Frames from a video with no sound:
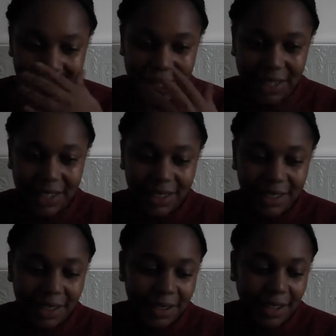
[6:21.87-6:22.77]
and like
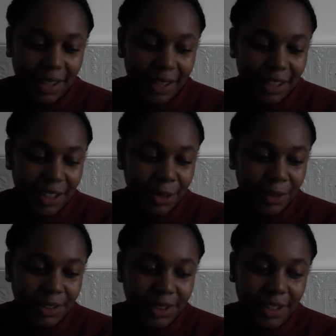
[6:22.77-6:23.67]
they're okay and like they're
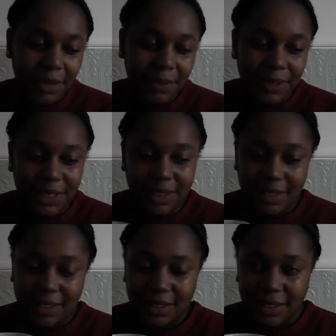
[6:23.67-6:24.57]
cool and stuff, but
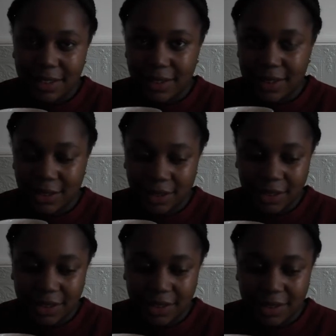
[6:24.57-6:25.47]
I don't really
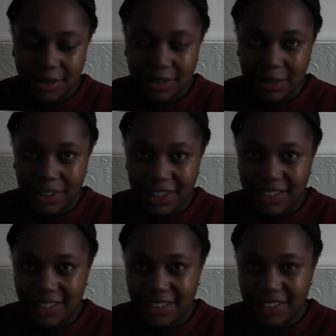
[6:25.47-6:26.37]
trust someone
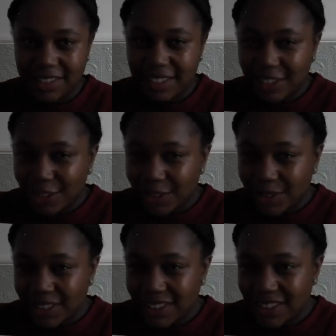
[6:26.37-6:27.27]
that doesn't like hot
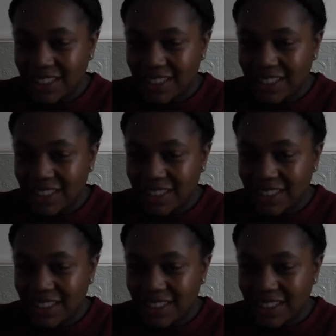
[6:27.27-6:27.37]
drinks.